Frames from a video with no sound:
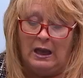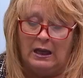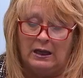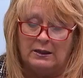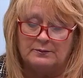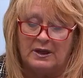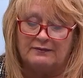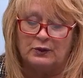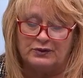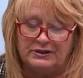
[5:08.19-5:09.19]
Um,
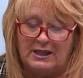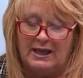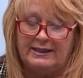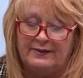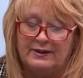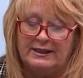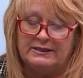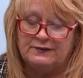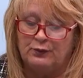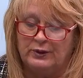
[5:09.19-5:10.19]
I've learned a lot in the
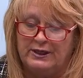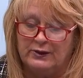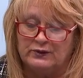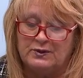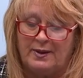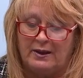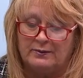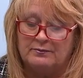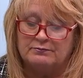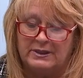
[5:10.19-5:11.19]
last four years
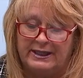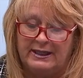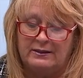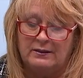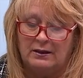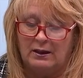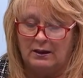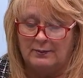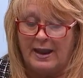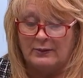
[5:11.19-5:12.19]
about money,
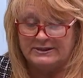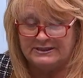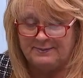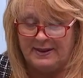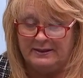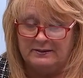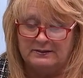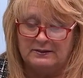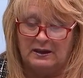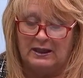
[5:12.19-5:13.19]
um, how it's spent.
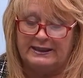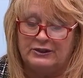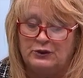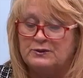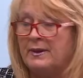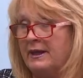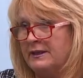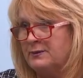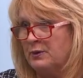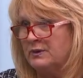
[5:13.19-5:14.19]
I can use my
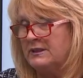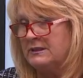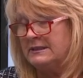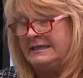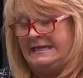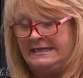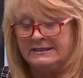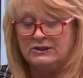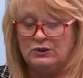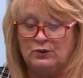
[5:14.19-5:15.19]

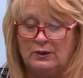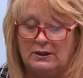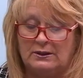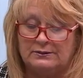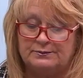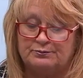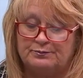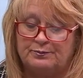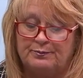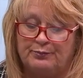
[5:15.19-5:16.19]
expertise to uh,
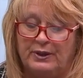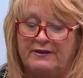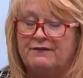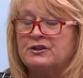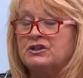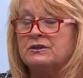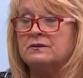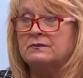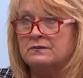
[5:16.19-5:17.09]
bring efficient